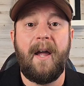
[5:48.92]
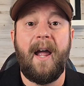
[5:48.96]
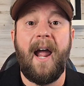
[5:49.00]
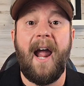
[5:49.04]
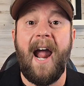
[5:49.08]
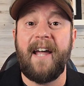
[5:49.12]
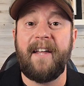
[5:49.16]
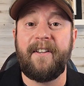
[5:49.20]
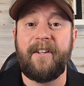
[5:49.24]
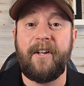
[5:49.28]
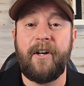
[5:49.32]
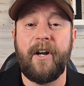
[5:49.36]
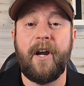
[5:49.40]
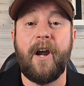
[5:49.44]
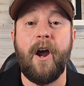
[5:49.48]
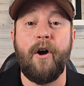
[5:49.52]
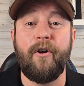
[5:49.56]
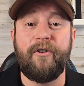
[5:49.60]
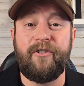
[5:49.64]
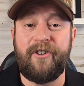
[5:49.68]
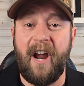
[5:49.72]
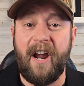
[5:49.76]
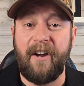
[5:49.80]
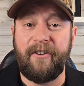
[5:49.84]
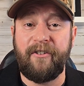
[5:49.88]
and the
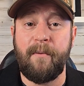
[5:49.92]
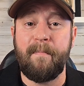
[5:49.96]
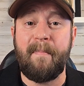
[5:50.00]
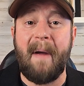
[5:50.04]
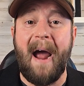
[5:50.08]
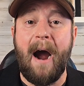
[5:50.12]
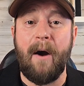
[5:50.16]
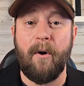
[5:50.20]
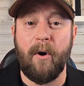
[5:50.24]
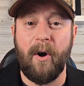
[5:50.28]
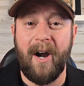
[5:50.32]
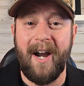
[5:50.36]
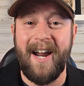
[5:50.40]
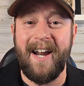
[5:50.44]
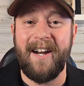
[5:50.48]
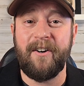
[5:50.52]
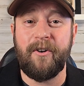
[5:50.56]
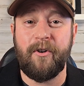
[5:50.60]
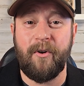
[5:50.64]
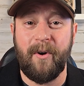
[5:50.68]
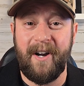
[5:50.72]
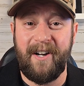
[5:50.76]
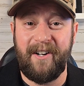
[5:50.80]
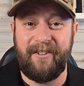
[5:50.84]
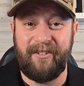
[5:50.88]
negotiation power
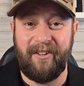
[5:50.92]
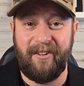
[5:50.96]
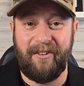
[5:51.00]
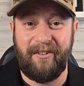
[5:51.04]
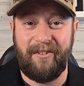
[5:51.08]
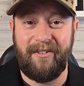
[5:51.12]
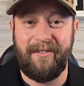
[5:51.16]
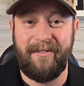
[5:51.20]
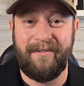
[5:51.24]
increases.